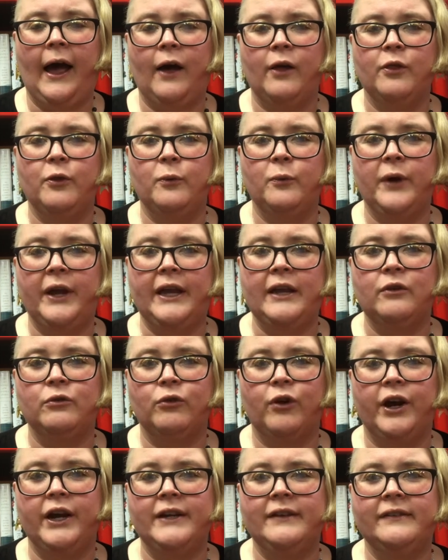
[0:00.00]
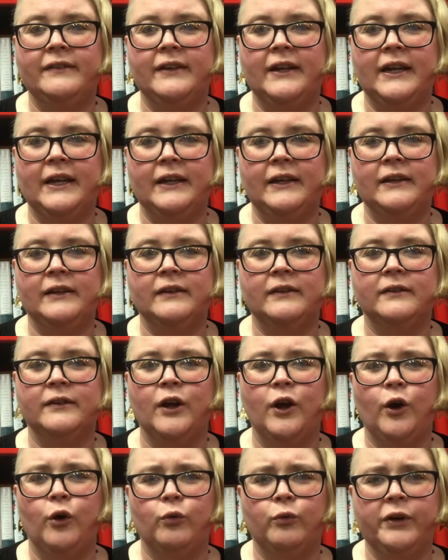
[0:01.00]
The way he writes is
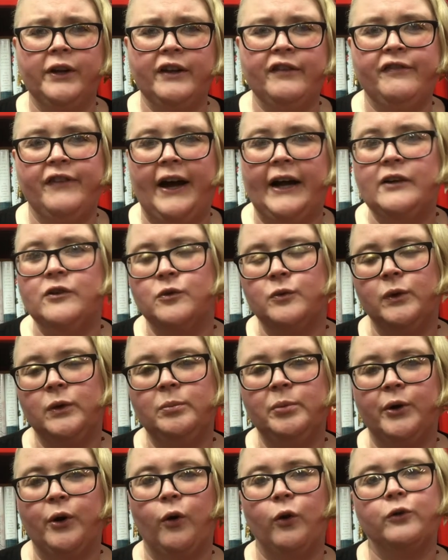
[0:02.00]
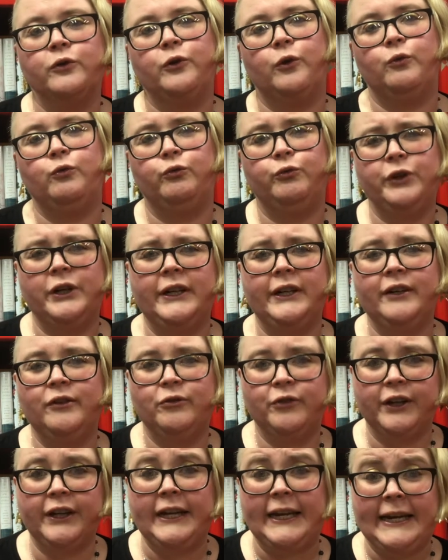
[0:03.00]
really factual, but also really,
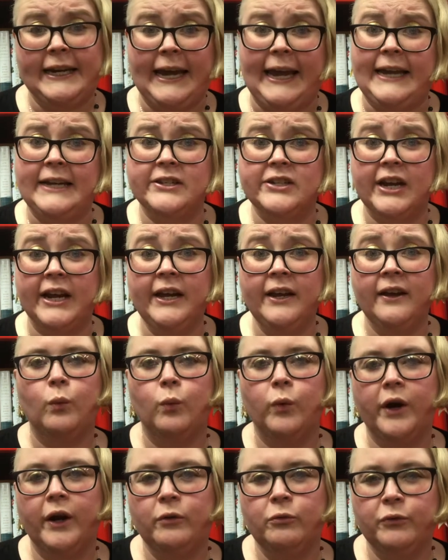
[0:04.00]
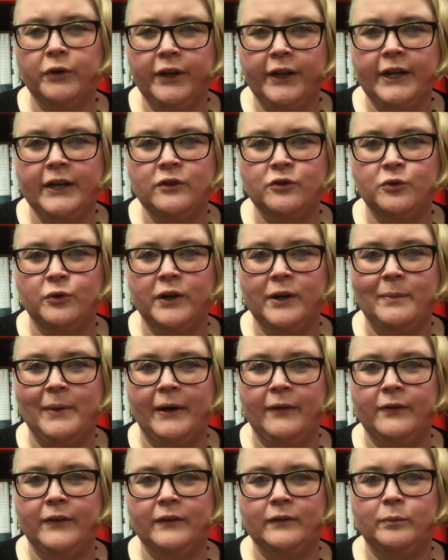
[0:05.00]
really engaging. What I really enjoyed
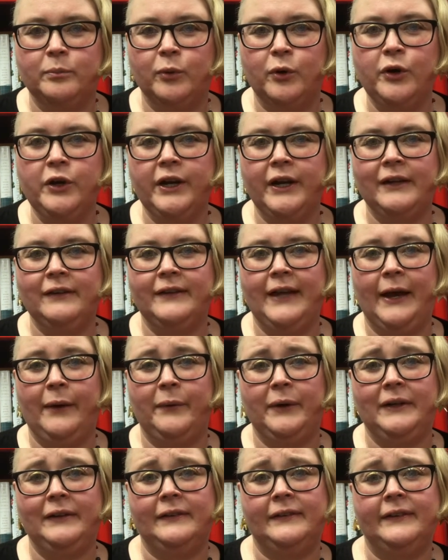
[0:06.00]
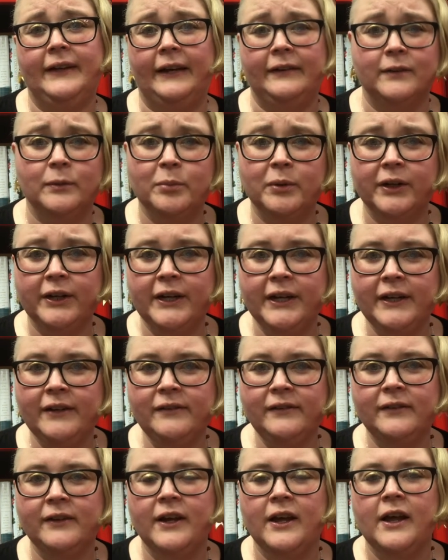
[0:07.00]
about this book is how accessible it
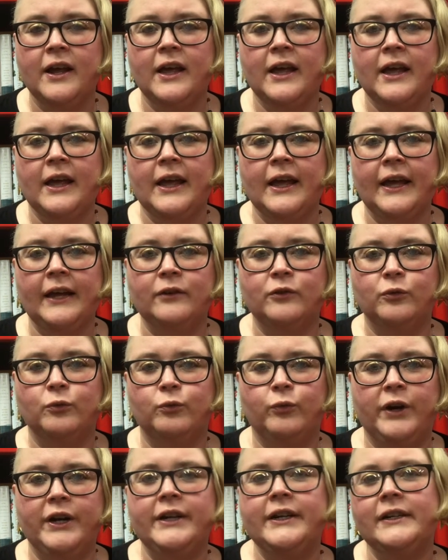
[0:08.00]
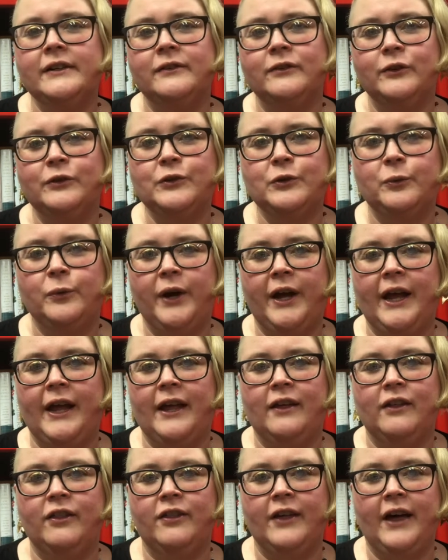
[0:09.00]
is. It's written in such a
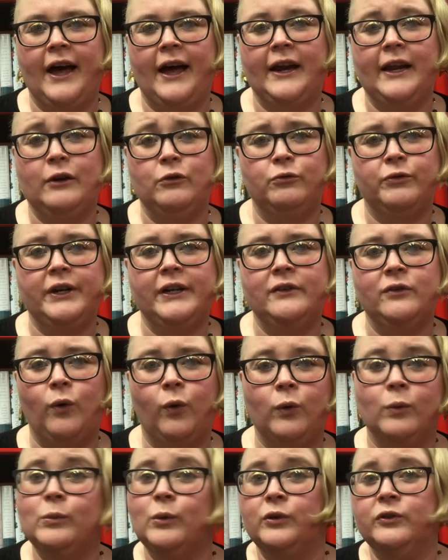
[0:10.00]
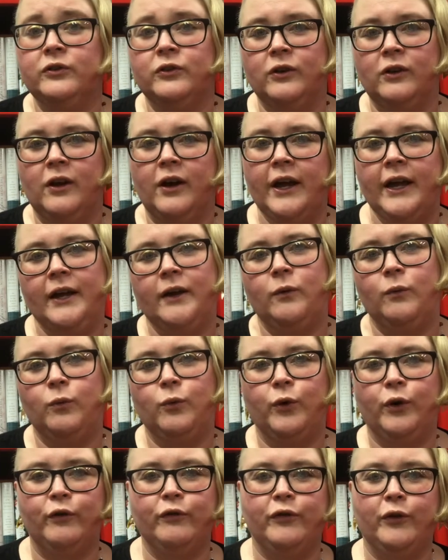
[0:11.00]
way that it reads almost like
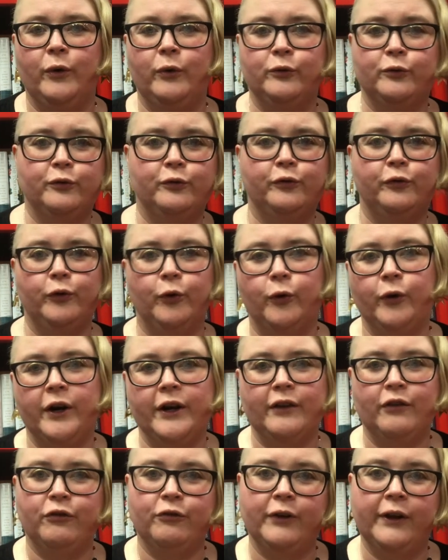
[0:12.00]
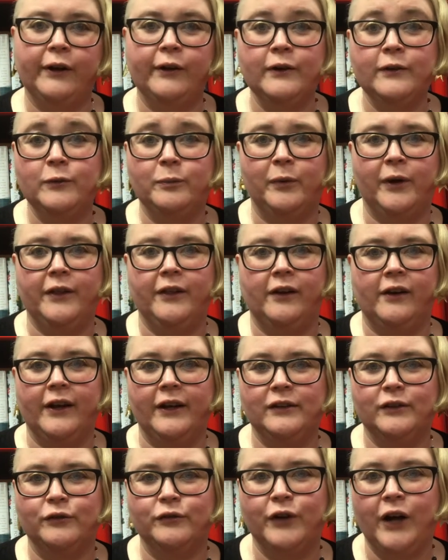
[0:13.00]
one of those Florida thrillers by the
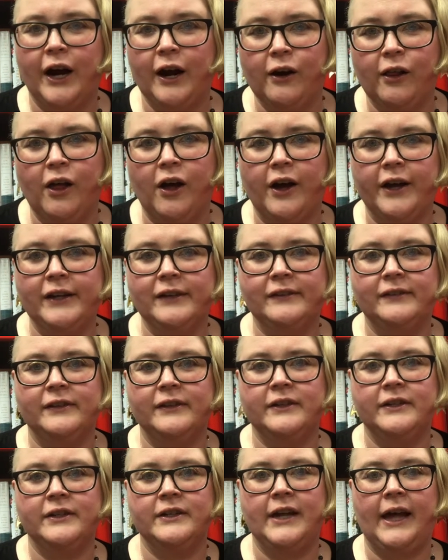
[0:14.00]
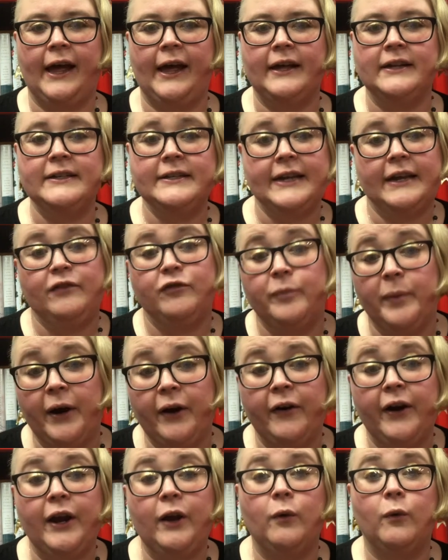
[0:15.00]
likes of Carl Hyason, Dave
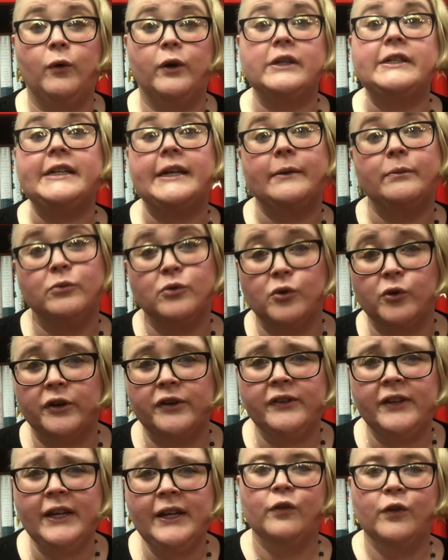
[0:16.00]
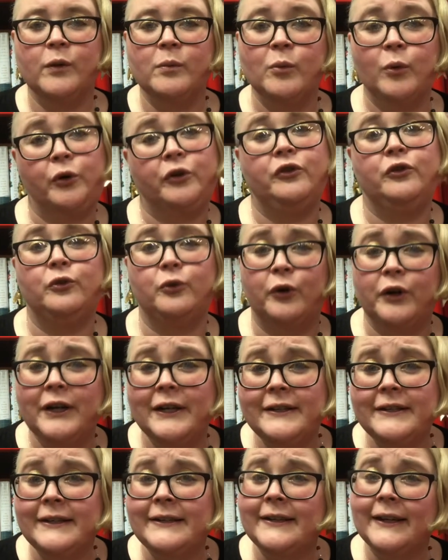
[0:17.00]
Barry, or Tim Dorsey. The more
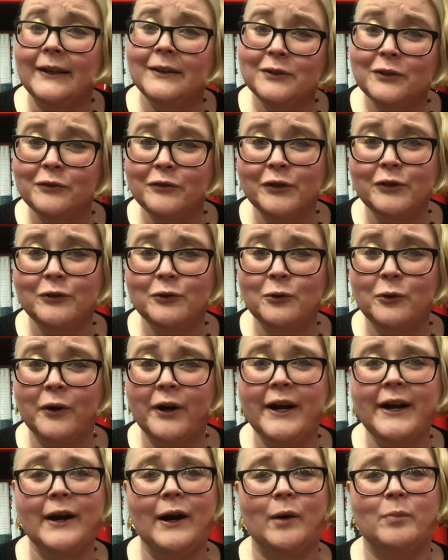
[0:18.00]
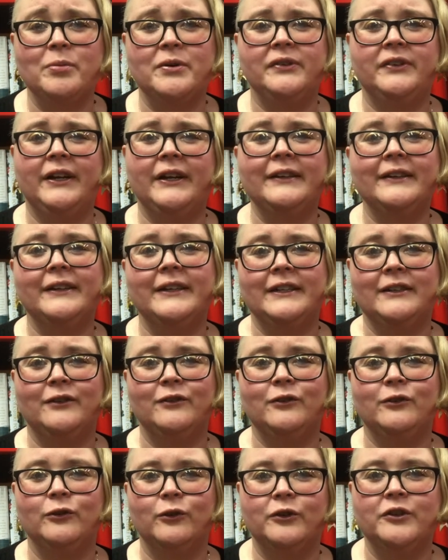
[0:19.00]
sordid details of the story are presented in
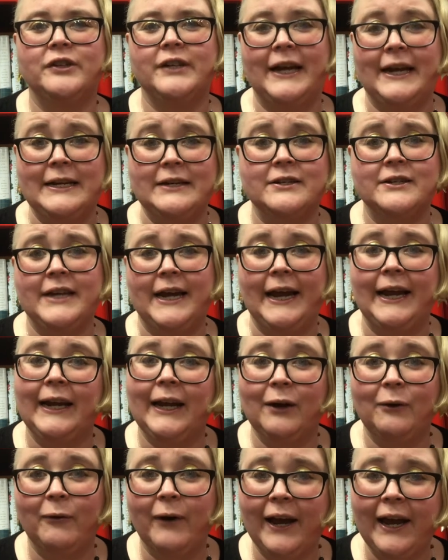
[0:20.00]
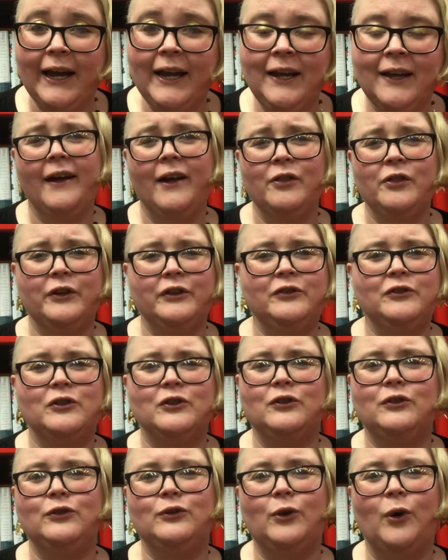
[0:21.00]
such an entertaining way. There's
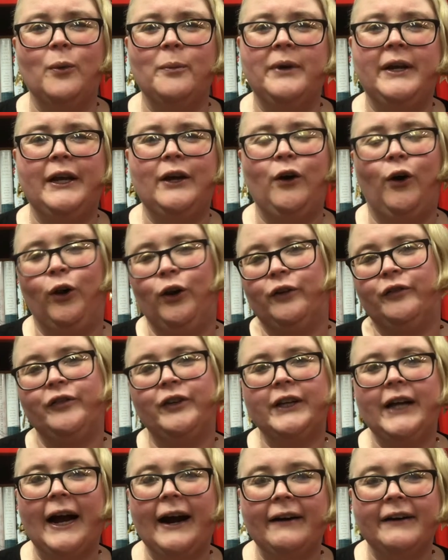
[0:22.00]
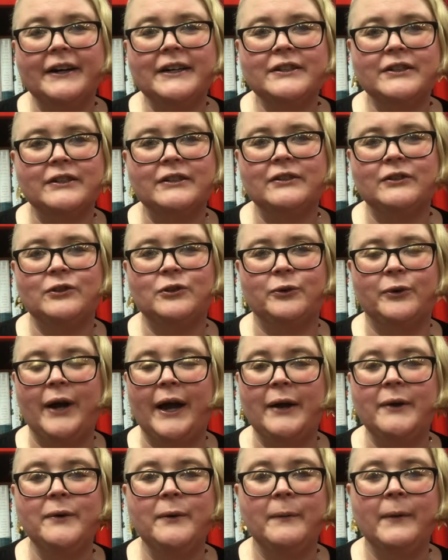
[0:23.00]
just so many colorful characters
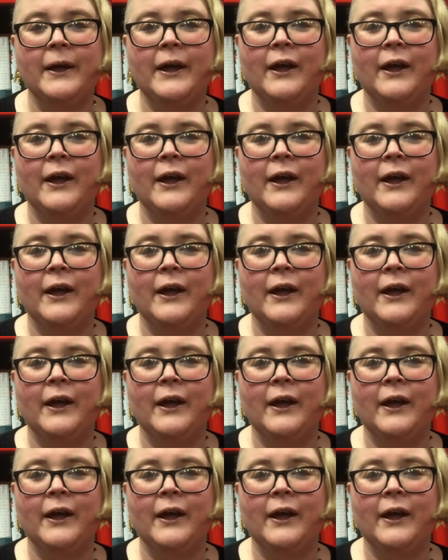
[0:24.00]
throughout.